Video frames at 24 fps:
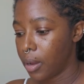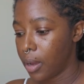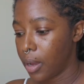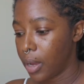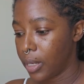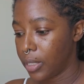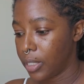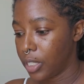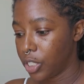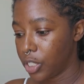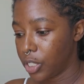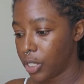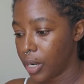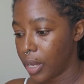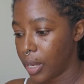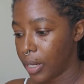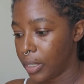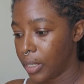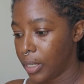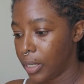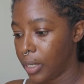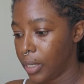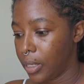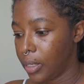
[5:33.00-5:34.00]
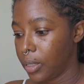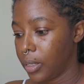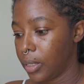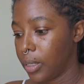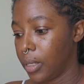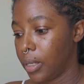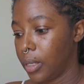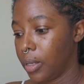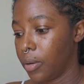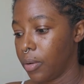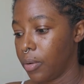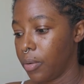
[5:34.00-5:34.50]
Additionally,
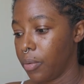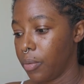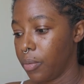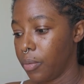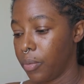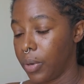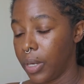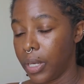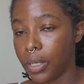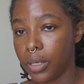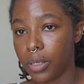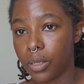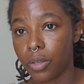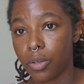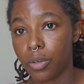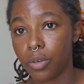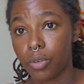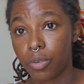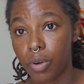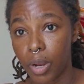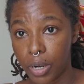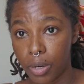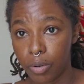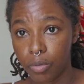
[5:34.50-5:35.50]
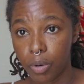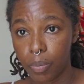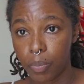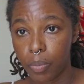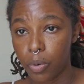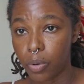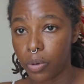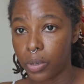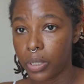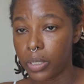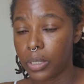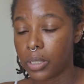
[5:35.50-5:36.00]
with credit
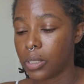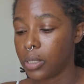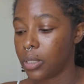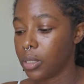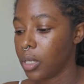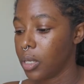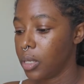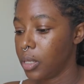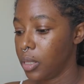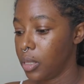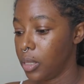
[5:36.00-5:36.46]
reports,